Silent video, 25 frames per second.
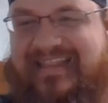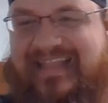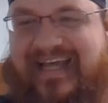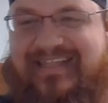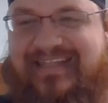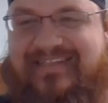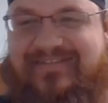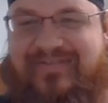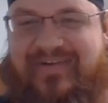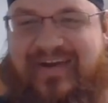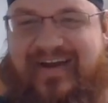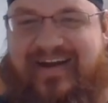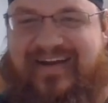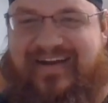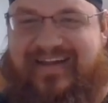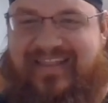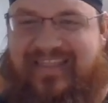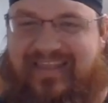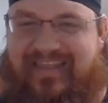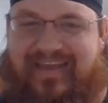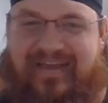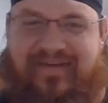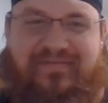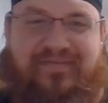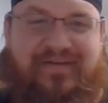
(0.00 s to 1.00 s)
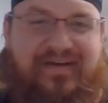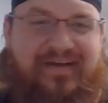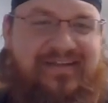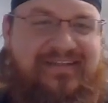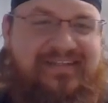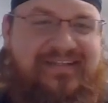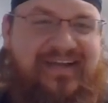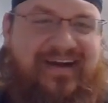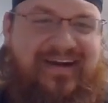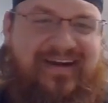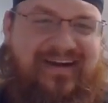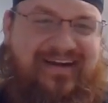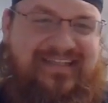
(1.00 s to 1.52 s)
that's worthy of uh,
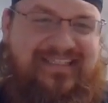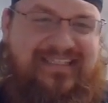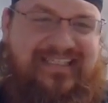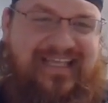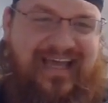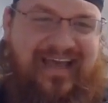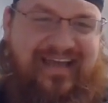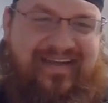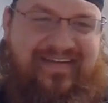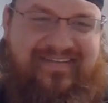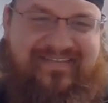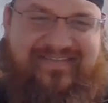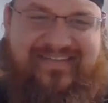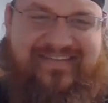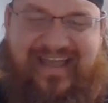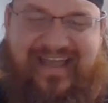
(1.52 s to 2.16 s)
Dark Side of